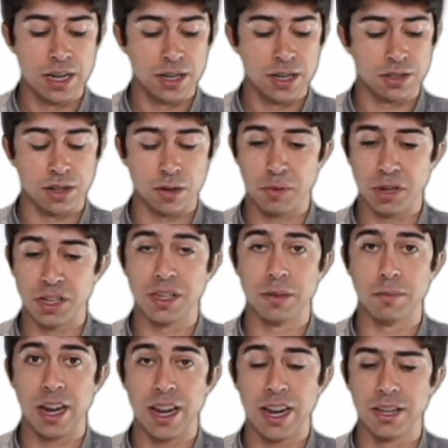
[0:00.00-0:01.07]
So pressing
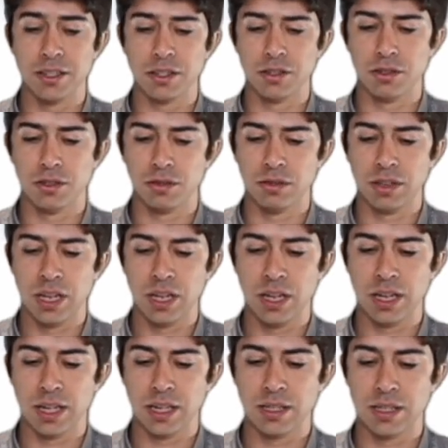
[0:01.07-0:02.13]
my S control key, I
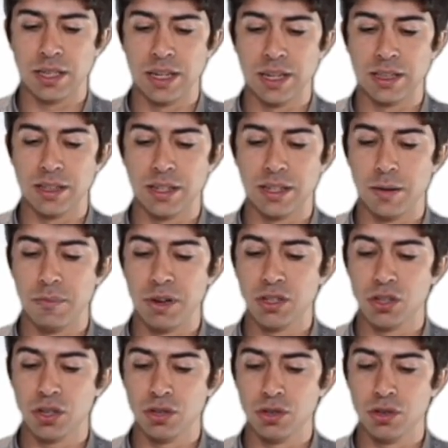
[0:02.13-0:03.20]
can select the
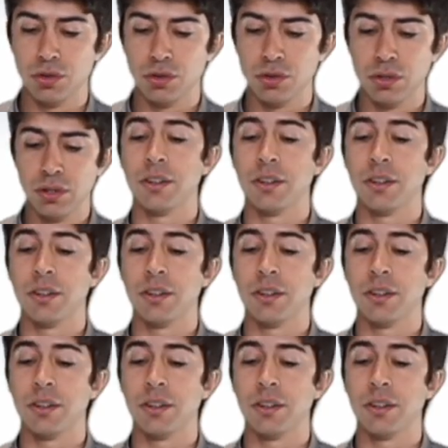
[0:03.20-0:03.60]
dimension tool.